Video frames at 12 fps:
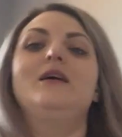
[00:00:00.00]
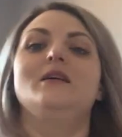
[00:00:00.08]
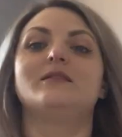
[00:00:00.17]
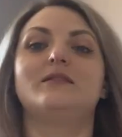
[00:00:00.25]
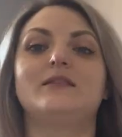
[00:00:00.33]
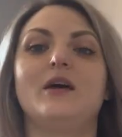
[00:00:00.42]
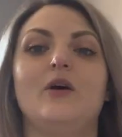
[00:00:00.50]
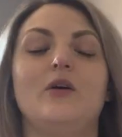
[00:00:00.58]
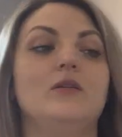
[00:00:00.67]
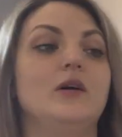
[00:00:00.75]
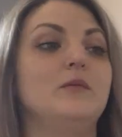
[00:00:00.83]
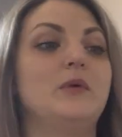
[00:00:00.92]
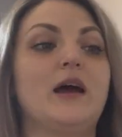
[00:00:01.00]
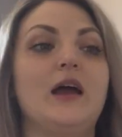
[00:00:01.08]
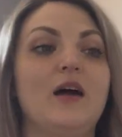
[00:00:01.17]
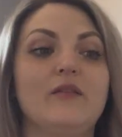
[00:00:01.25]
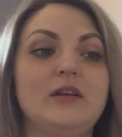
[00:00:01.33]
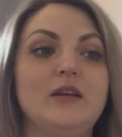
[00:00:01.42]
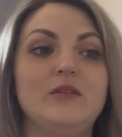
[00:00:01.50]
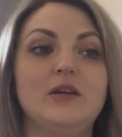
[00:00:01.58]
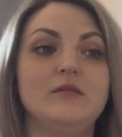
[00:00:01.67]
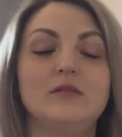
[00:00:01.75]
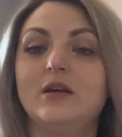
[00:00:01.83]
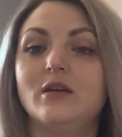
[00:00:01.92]
So, but I haven't
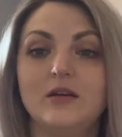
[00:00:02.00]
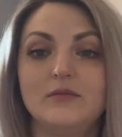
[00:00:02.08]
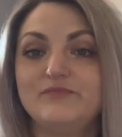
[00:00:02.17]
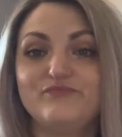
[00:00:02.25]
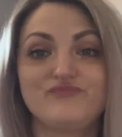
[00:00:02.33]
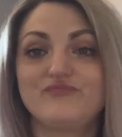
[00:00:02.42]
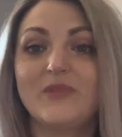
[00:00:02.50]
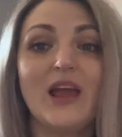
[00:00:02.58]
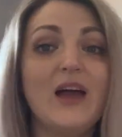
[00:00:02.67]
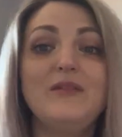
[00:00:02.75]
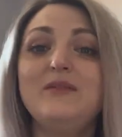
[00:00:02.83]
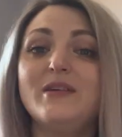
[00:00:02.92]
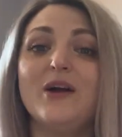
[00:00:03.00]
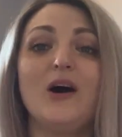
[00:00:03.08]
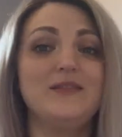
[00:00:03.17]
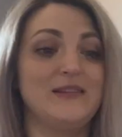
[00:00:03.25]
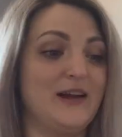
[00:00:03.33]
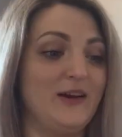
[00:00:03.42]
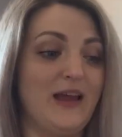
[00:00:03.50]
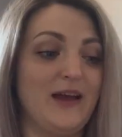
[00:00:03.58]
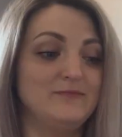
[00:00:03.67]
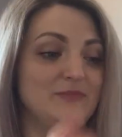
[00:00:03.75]
even gotten there yet.